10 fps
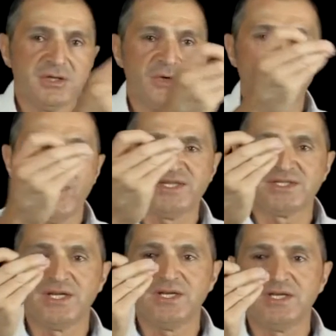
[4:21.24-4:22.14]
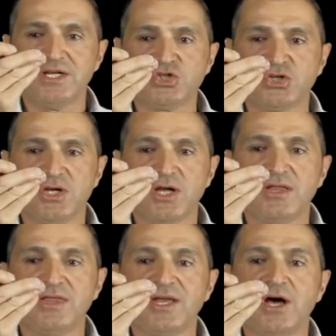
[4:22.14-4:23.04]
waste kidney dish,
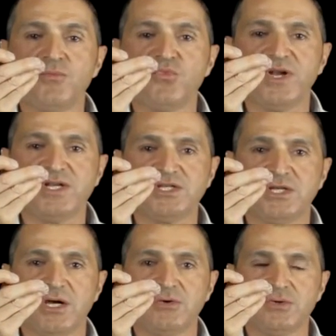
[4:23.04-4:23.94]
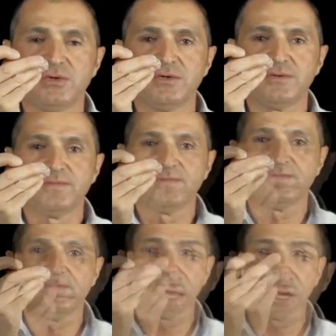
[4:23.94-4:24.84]
and then I'm ready to go.
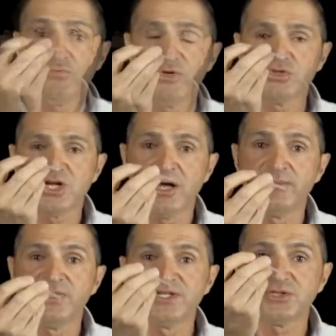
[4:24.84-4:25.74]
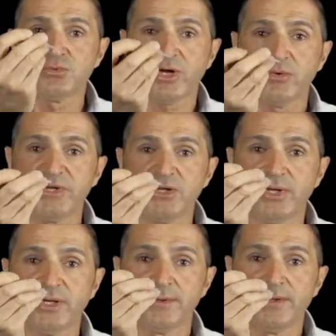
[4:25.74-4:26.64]
And in real time, this is what I'll be
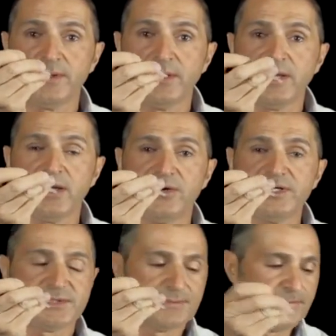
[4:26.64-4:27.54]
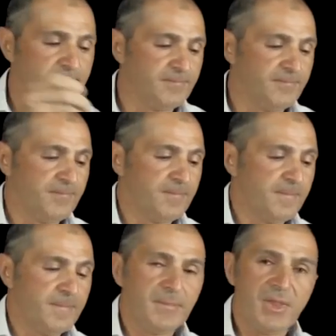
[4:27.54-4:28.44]
doing. Here it is,
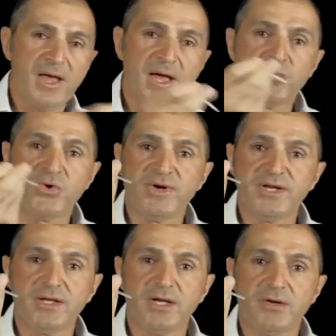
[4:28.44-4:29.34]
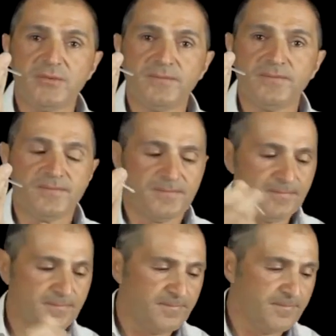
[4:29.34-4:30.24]
and we're ready to
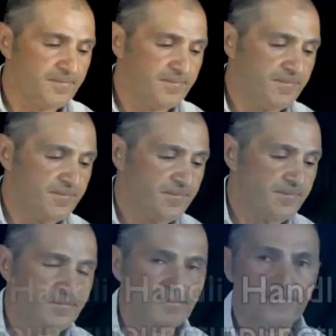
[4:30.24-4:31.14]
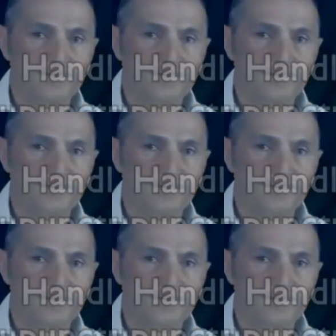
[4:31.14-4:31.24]
go.